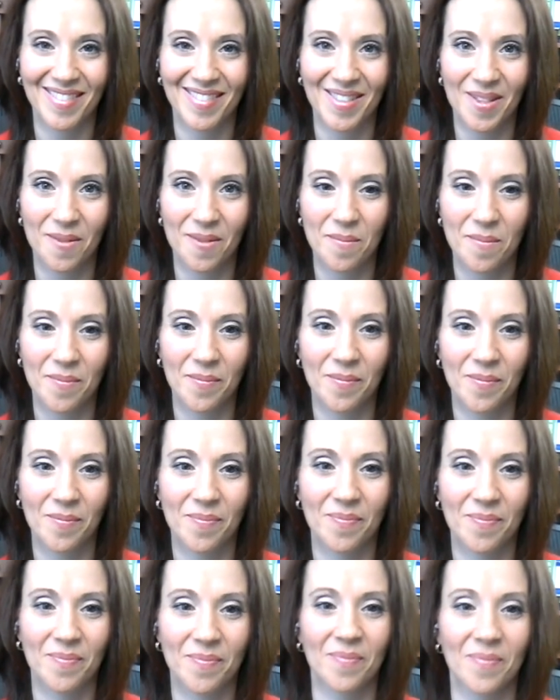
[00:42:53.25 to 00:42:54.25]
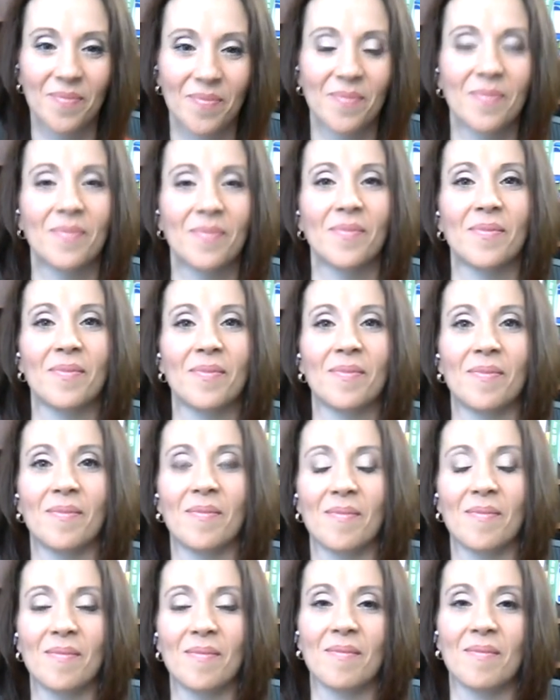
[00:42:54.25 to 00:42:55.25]

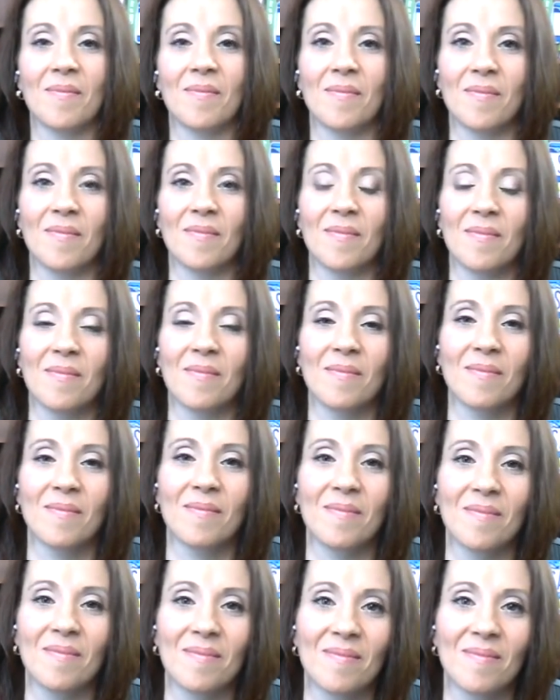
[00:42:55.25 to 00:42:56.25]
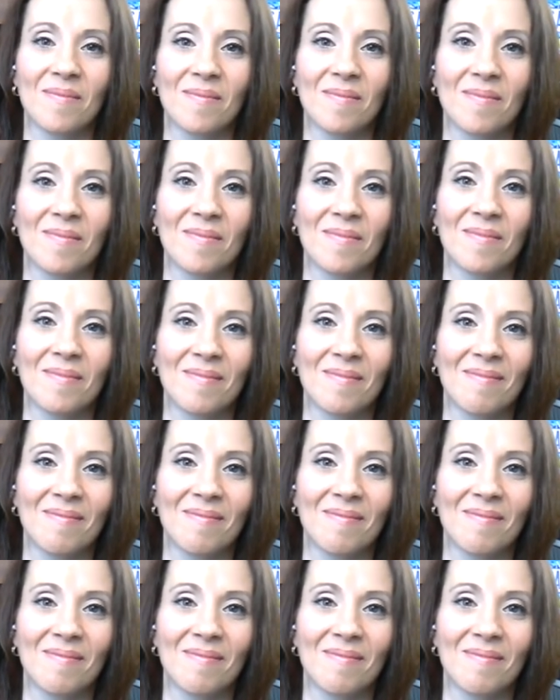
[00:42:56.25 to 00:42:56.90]
No words are spoken by the person on screen.